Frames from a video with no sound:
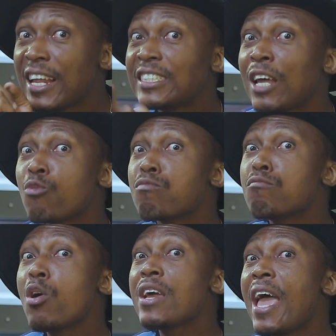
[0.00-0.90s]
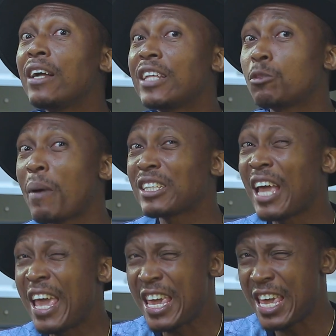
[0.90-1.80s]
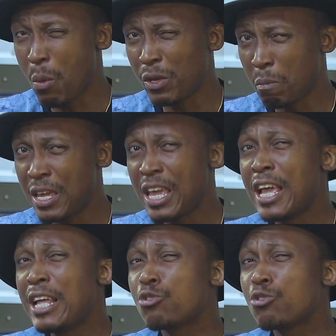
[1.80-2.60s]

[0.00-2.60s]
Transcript: There's an Obonge health expert here with me.